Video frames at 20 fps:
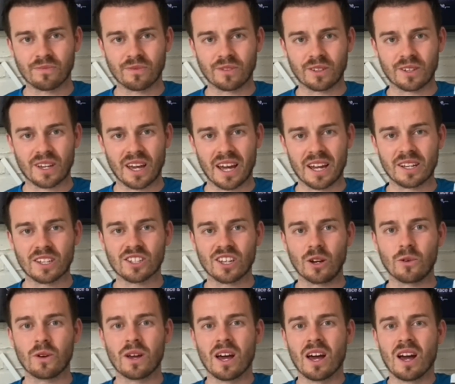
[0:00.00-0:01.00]
Okay,
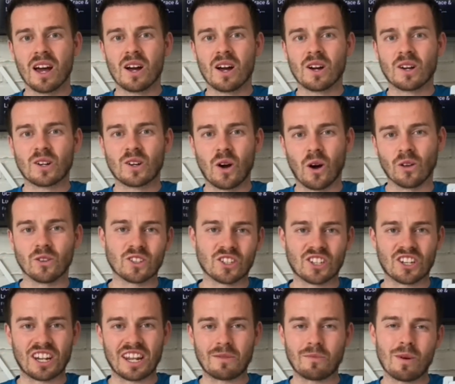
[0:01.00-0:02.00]
so
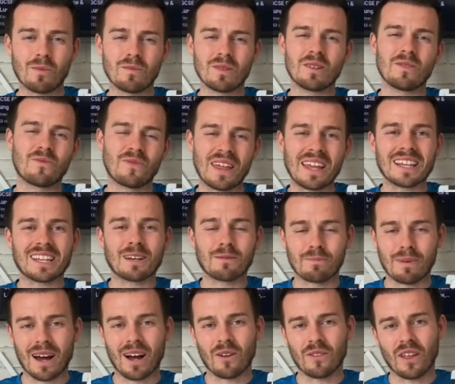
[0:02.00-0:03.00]
constantly, when we think
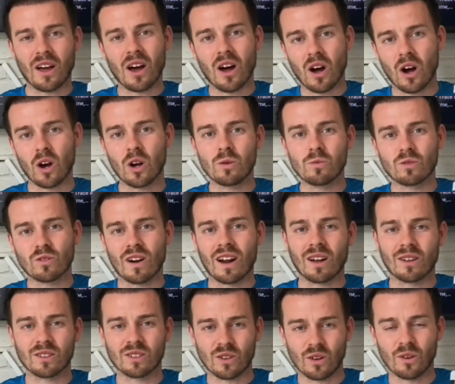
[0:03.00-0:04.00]
about the home
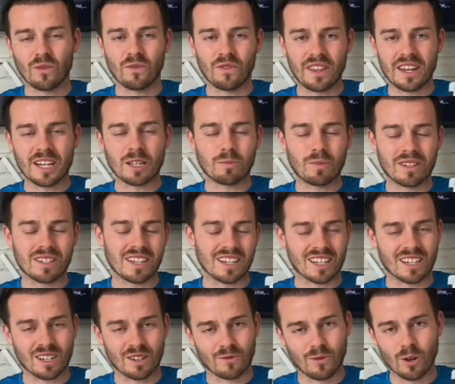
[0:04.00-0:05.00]
grounds of these
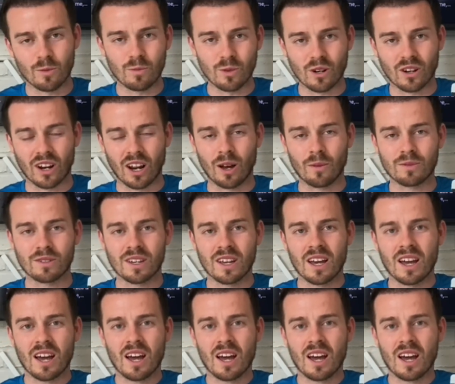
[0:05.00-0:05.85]
particular football clubs,